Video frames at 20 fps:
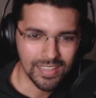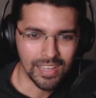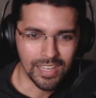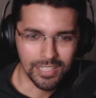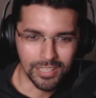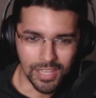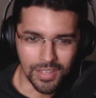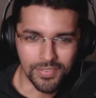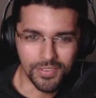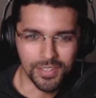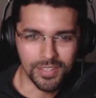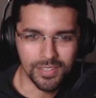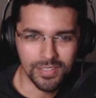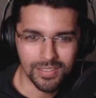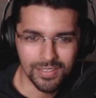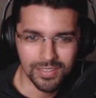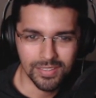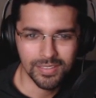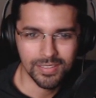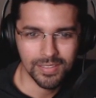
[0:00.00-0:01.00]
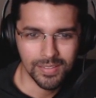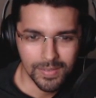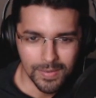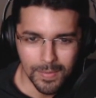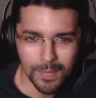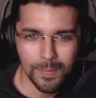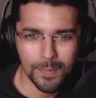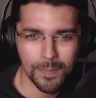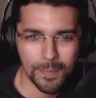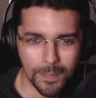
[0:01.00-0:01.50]
I love it.
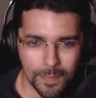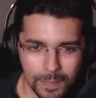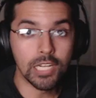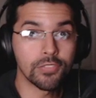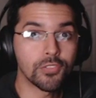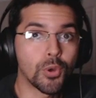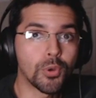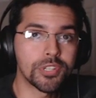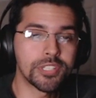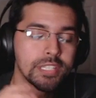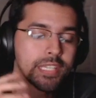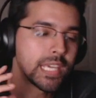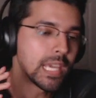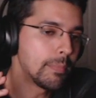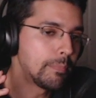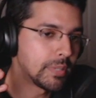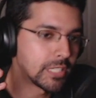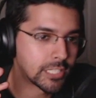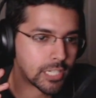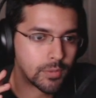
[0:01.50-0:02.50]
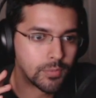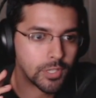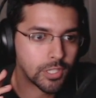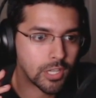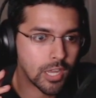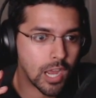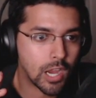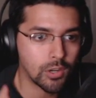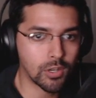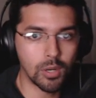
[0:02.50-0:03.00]
And of course, it can't be Senran
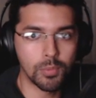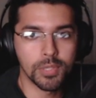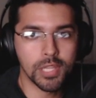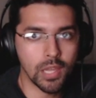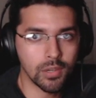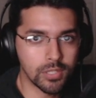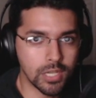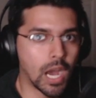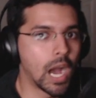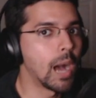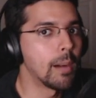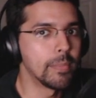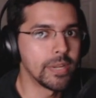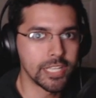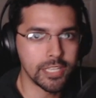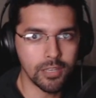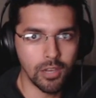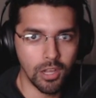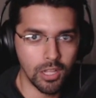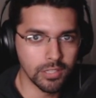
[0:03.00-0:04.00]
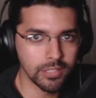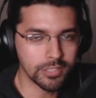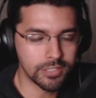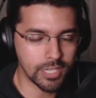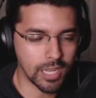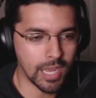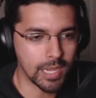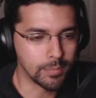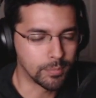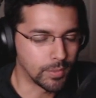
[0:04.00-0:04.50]
Kagura without comedy all the
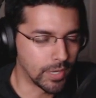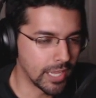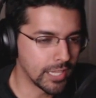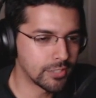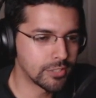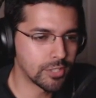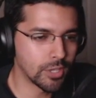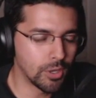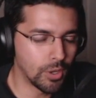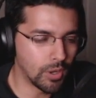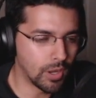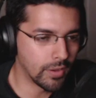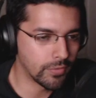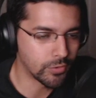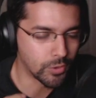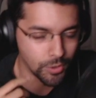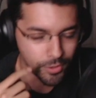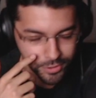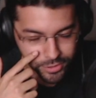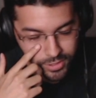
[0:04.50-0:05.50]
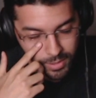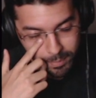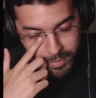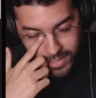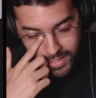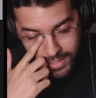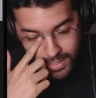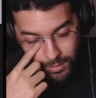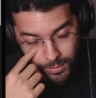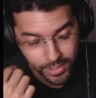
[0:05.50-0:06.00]
time, right? So, of course,
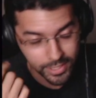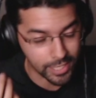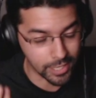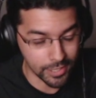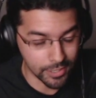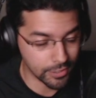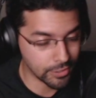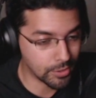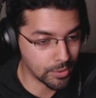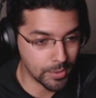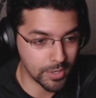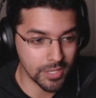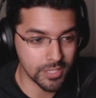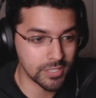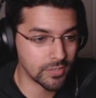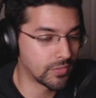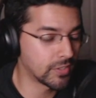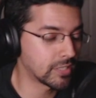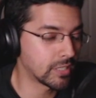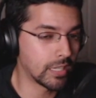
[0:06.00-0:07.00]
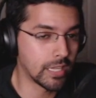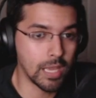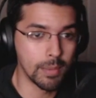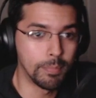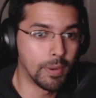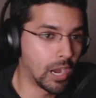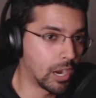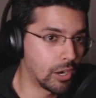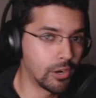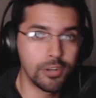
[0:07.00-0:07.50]
depending on what character it is, if it's like
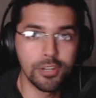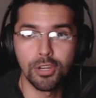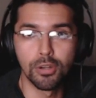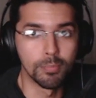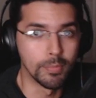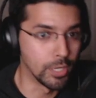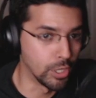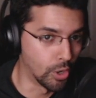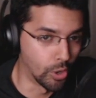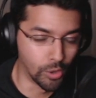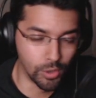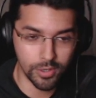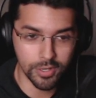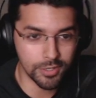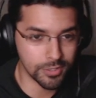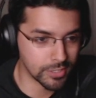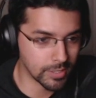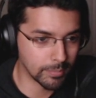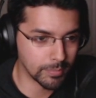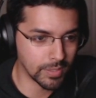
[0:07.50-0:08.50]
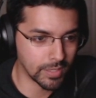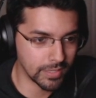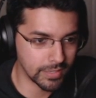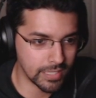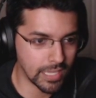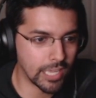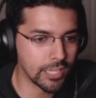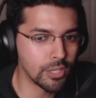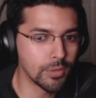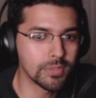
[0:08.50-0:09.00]
Hibari or Minori or something like
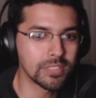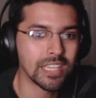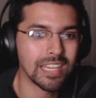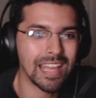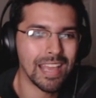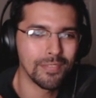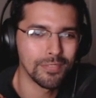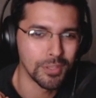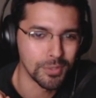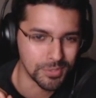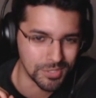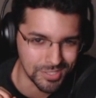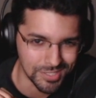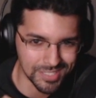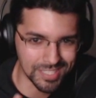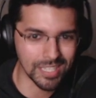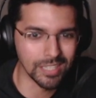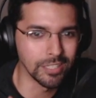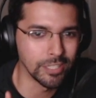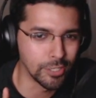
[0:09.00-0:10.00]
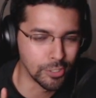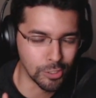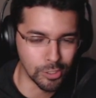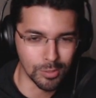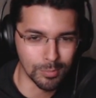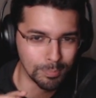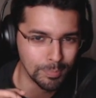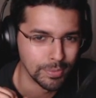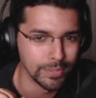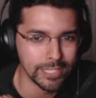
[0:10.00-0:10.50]
that, you always gotta have those
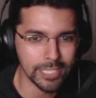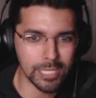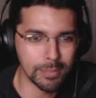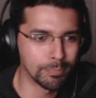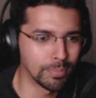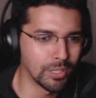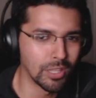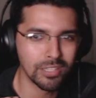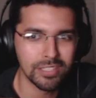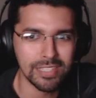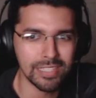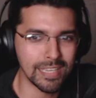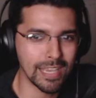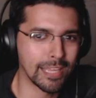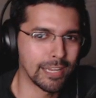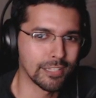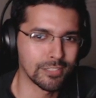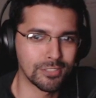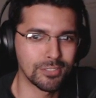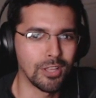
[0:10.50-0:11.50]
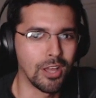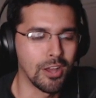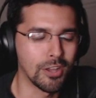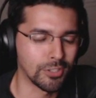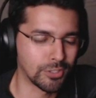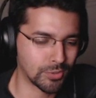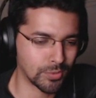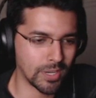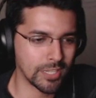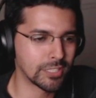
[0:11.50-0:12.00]
sillier, plinky-plonky kind of
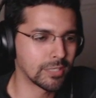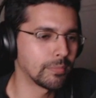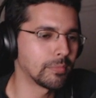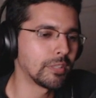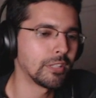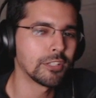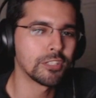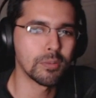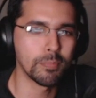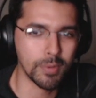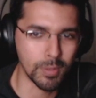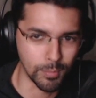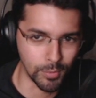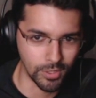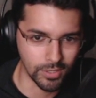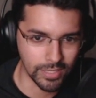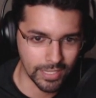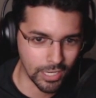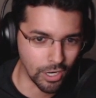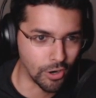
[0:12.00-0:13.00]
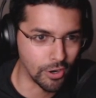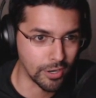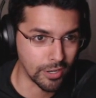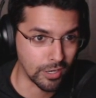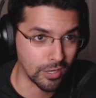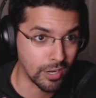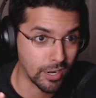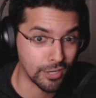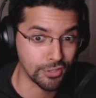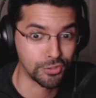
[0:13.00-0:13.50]
songs, right? Something that's a bit more lighthearted
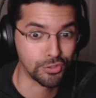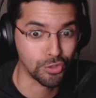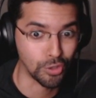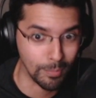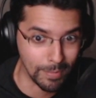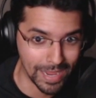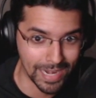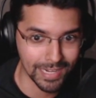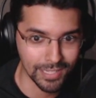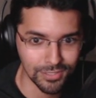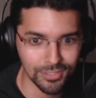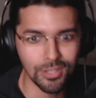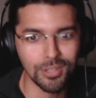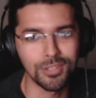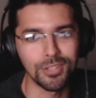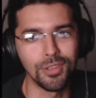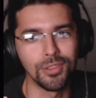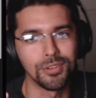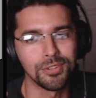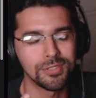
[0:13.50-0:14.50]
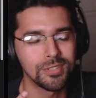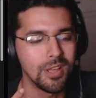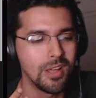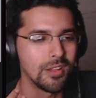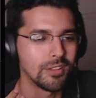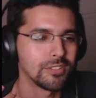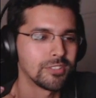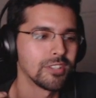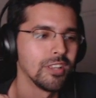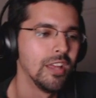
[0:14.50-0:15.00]
and not as dramatic as all the other
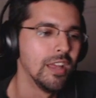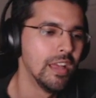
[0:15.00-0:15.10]
songs.